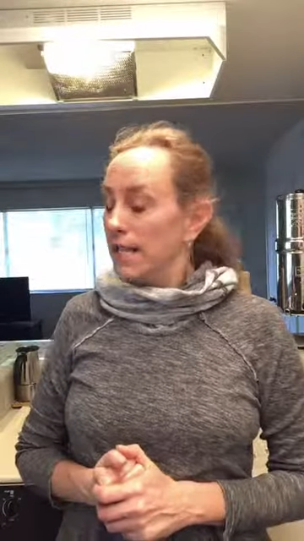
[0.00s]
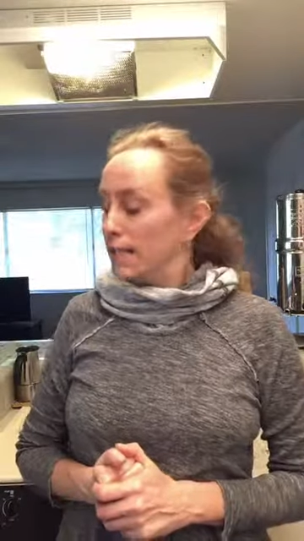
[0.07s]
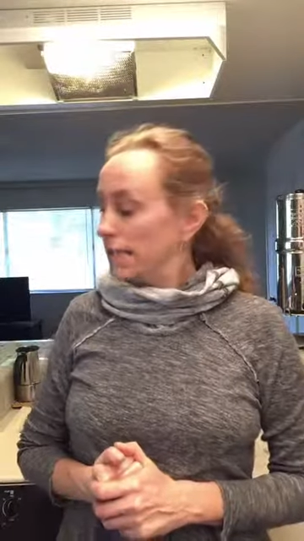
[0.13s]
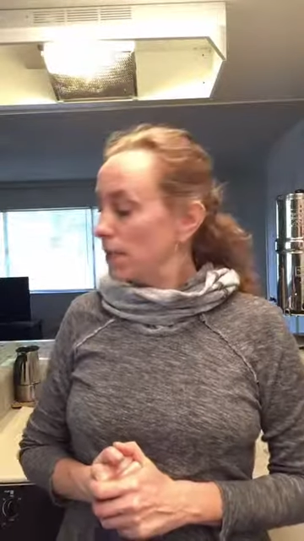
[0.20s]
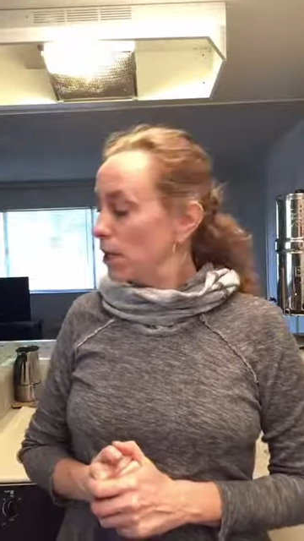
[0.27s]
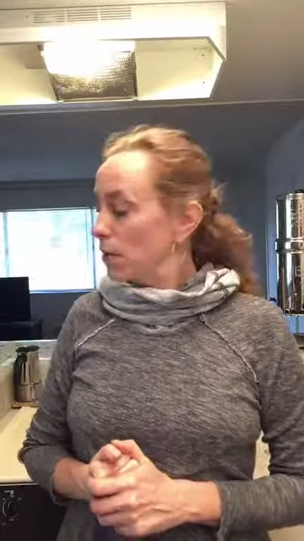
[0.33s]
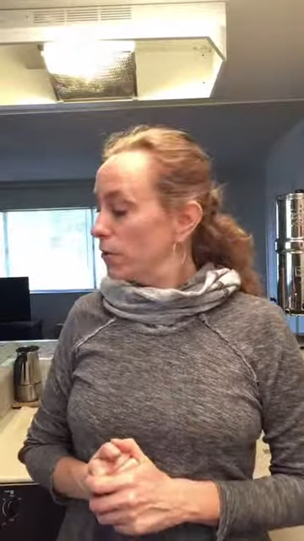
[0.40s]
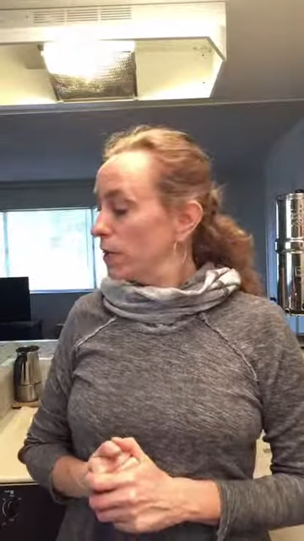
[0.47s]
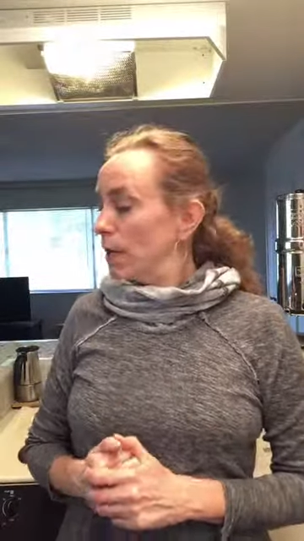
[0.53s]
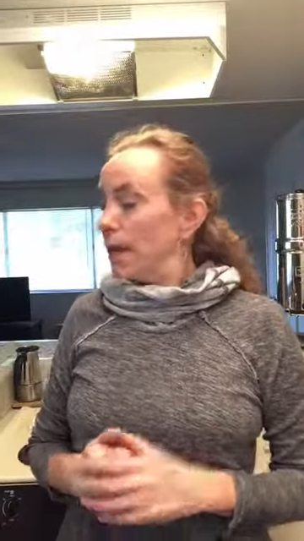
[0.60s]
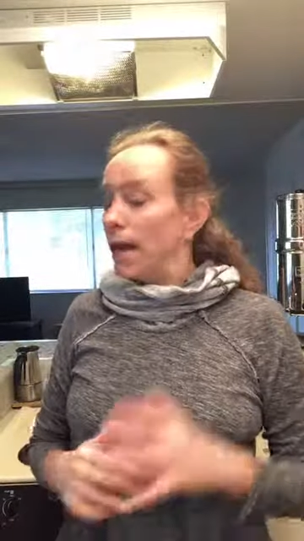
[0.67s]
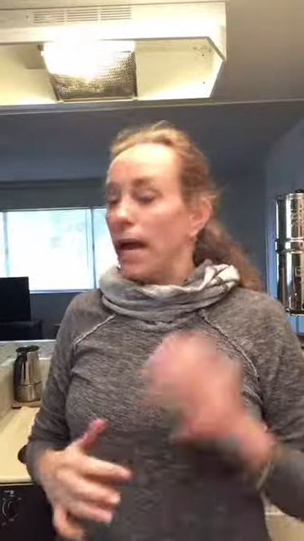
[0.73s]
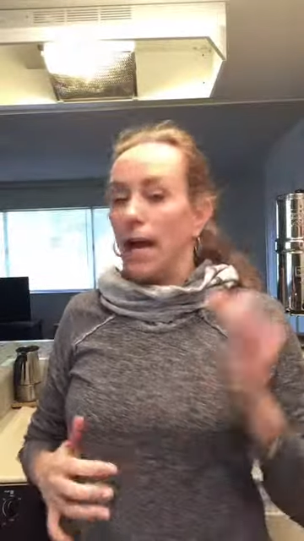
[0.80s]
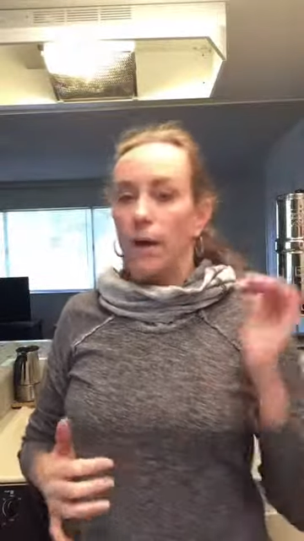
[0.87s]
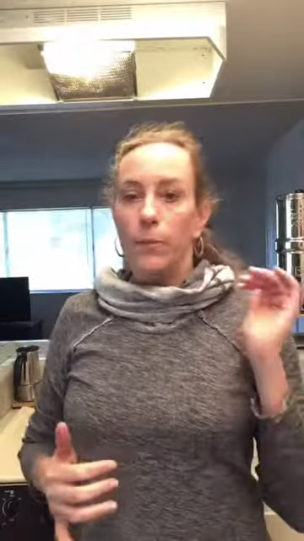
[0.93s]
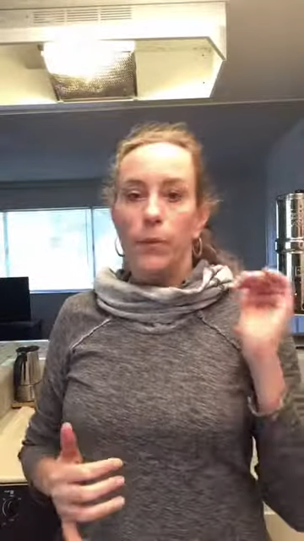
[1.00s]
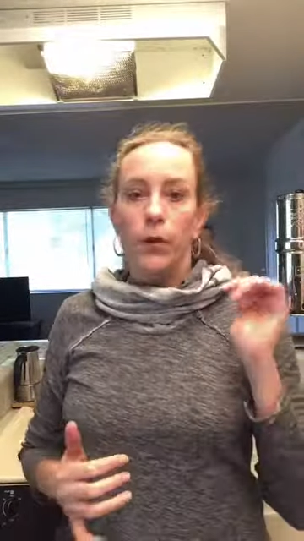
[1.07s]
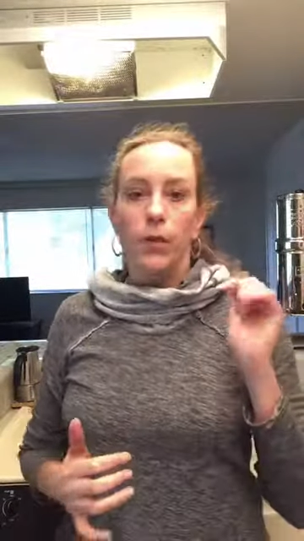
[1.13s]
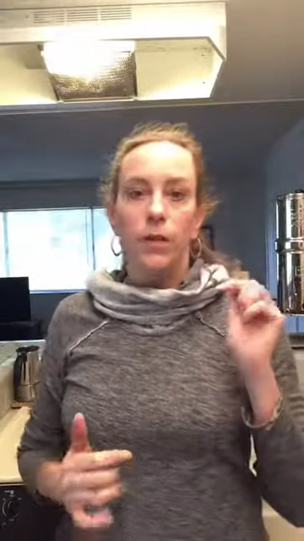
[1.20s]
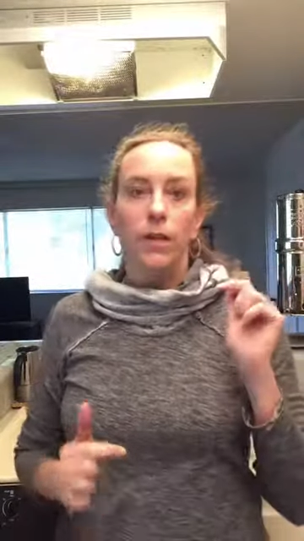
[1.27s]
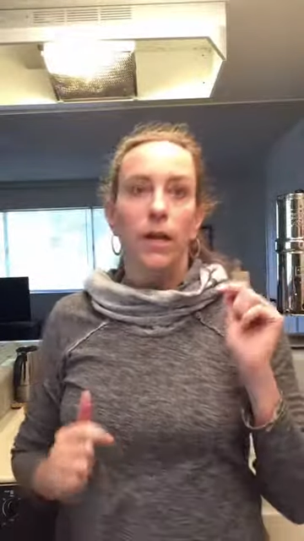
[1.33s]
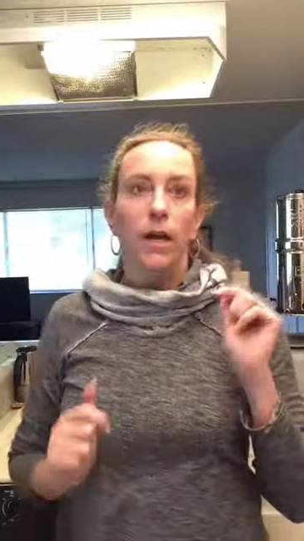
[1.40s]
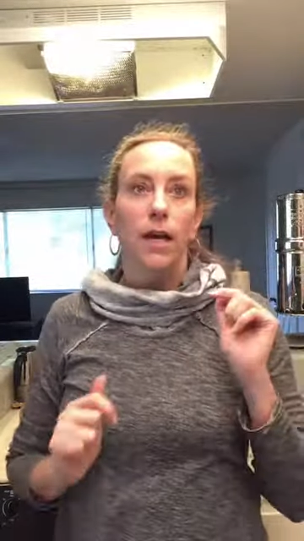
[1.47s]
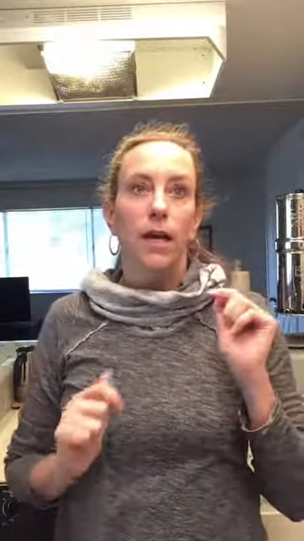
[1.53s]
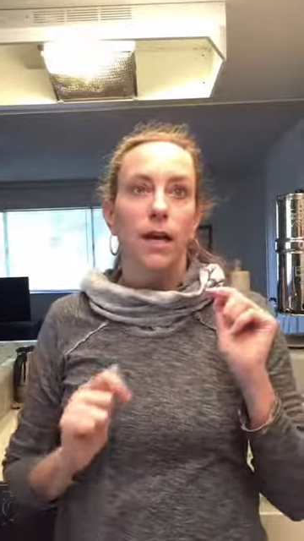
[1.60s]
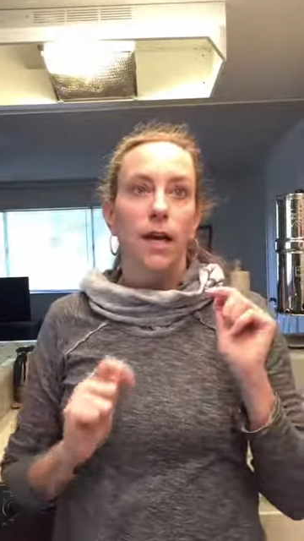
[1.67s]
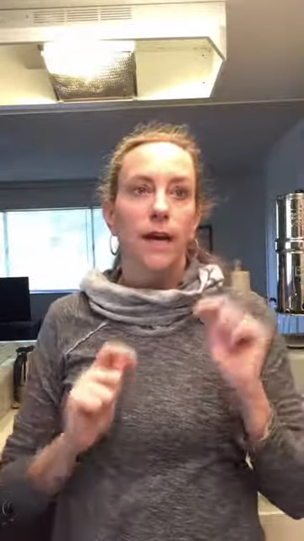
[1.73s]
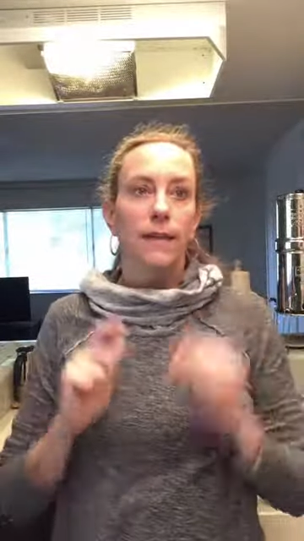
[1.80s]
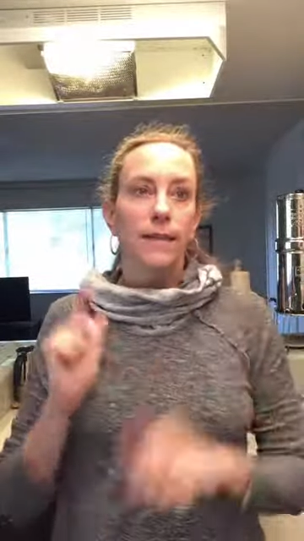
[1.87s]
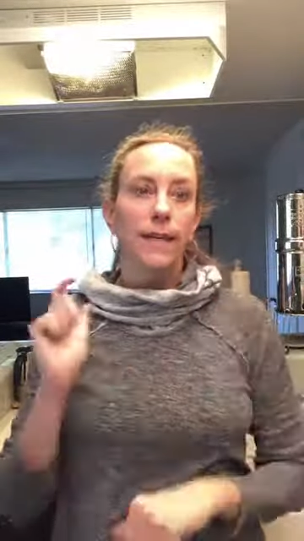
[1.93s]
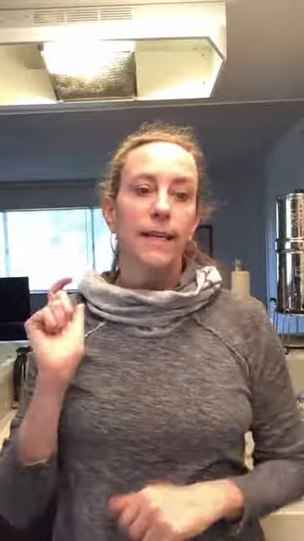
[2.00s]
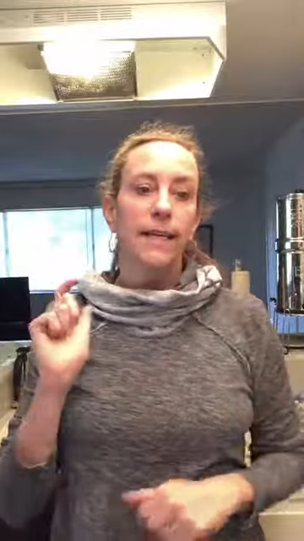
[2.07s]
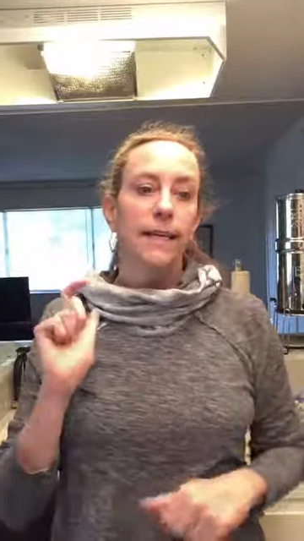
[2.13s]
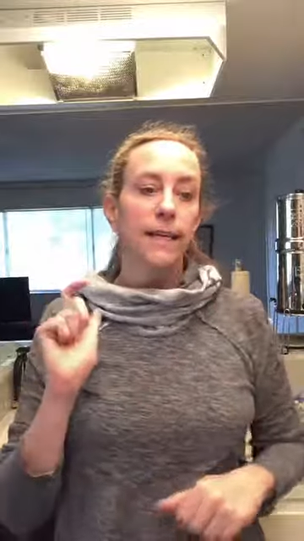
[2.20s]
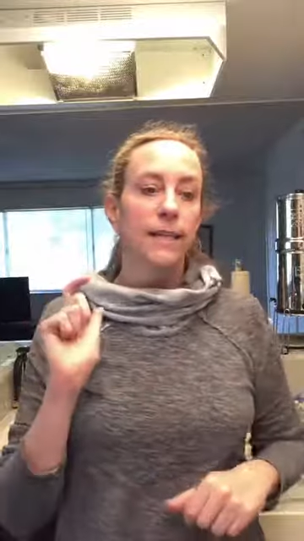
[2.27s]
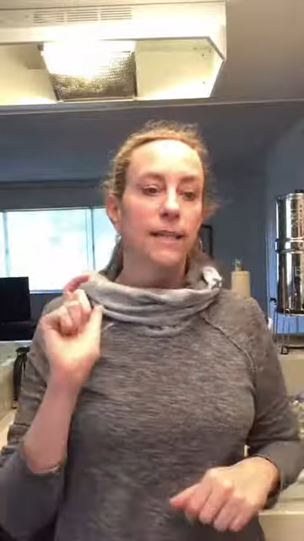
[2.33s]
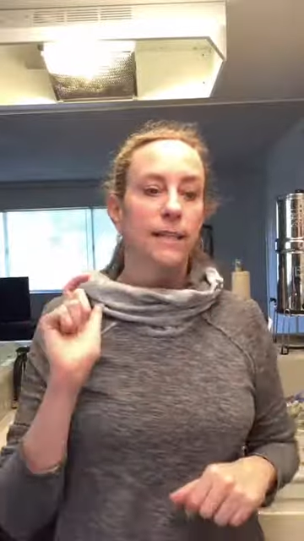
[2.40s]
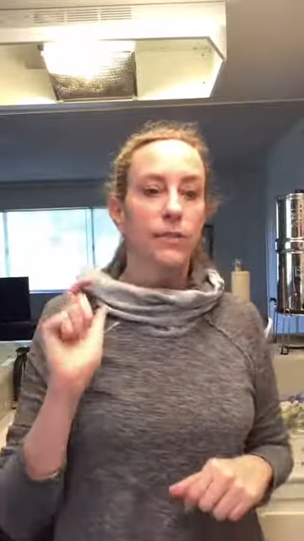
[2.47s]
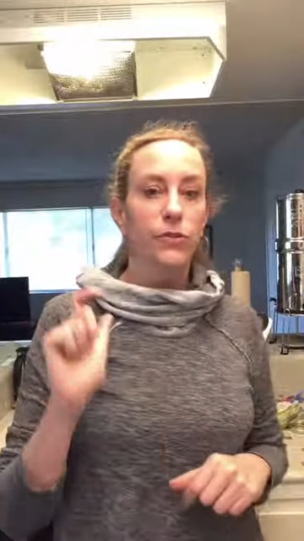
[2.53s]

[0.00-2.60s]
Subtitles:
So I'll put a link